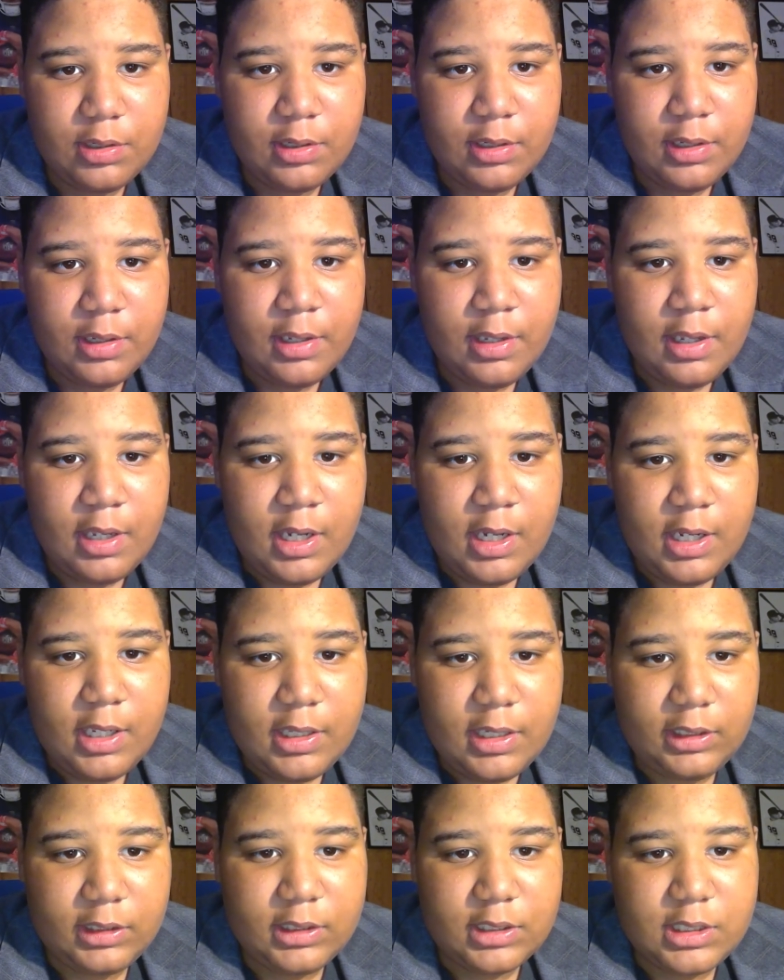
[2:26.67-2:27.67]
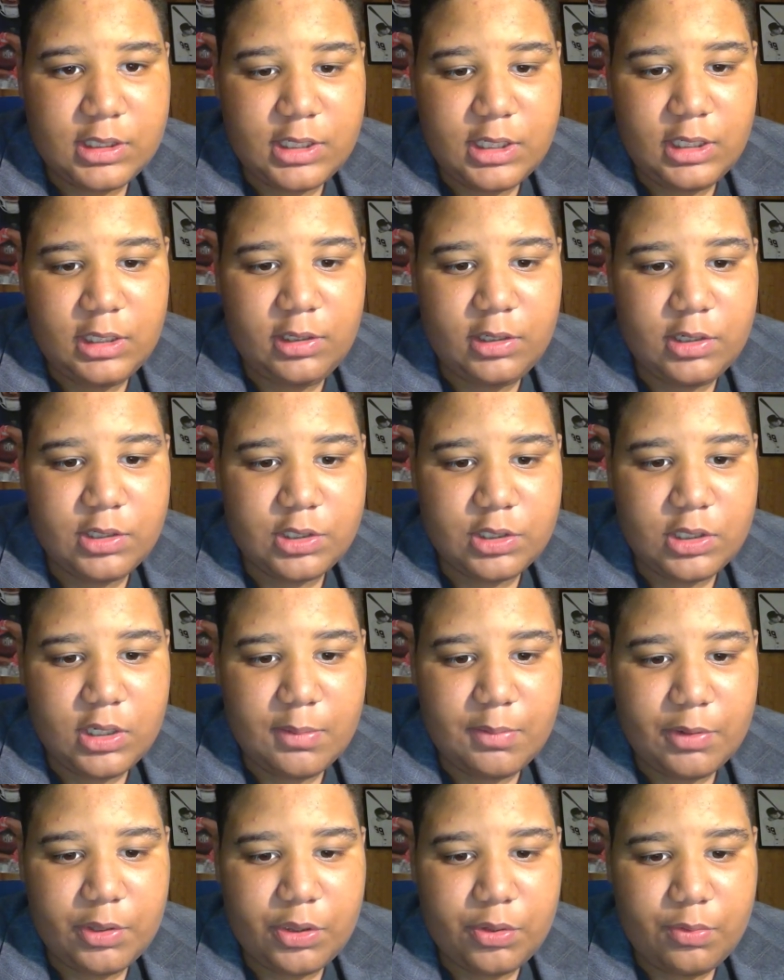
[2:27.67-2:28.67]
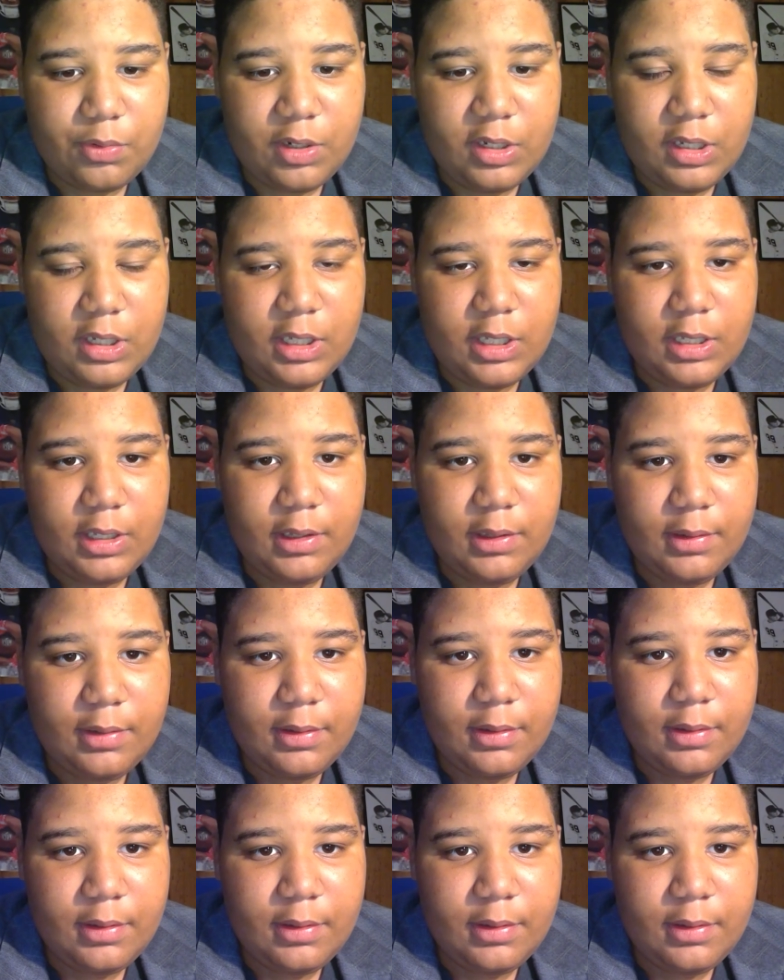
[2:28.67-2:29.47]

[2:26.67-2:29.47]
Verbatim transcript: And the Steelers are #3.